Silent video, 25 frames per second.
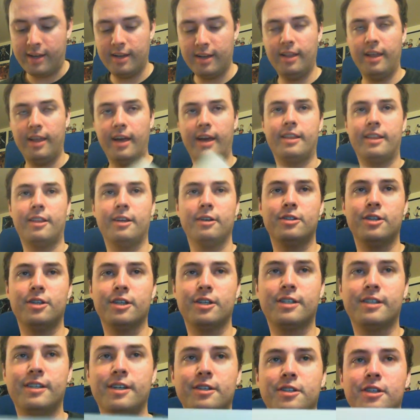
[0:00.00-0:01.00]
Like, there's
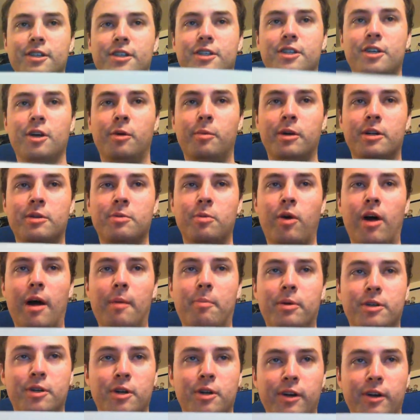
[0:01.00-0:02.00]
just so much more
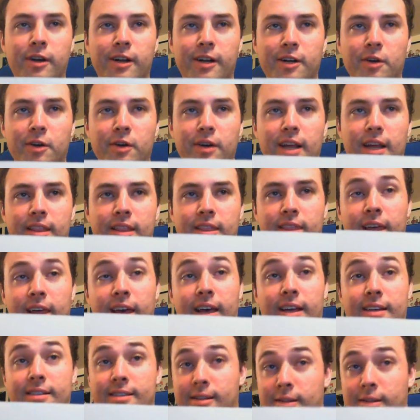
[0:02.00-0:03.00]
opportunity to do neat things.